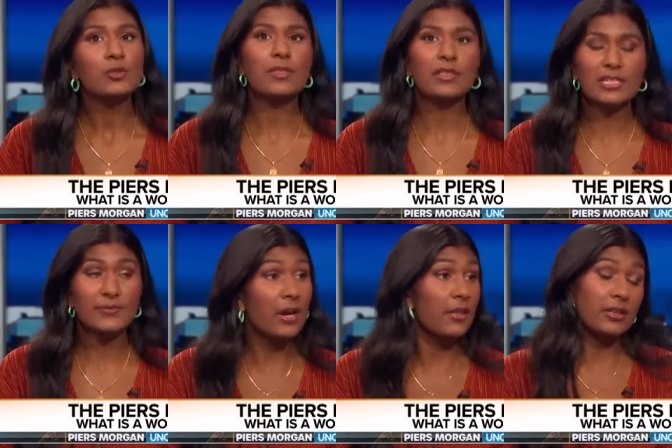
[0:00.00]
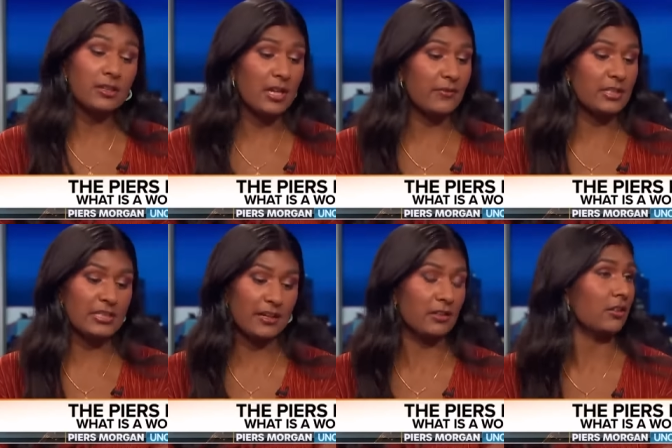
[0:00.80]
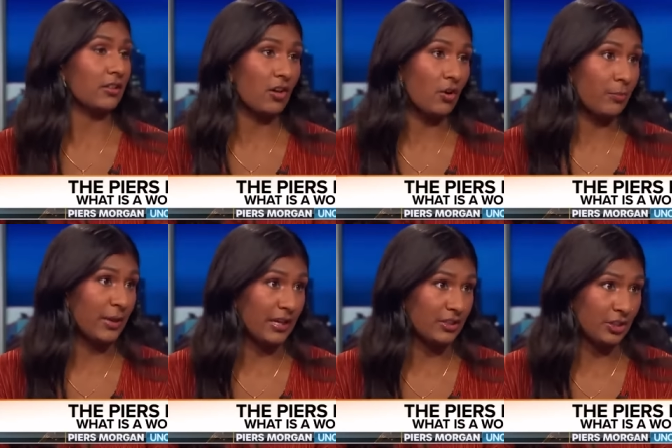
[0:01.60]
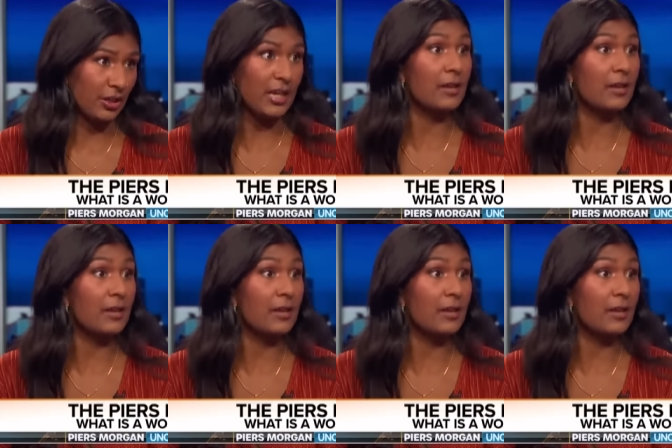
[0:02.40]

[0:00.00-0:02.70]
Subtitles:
Do I think that's fair? I think you'd have to take a look at the whole picture.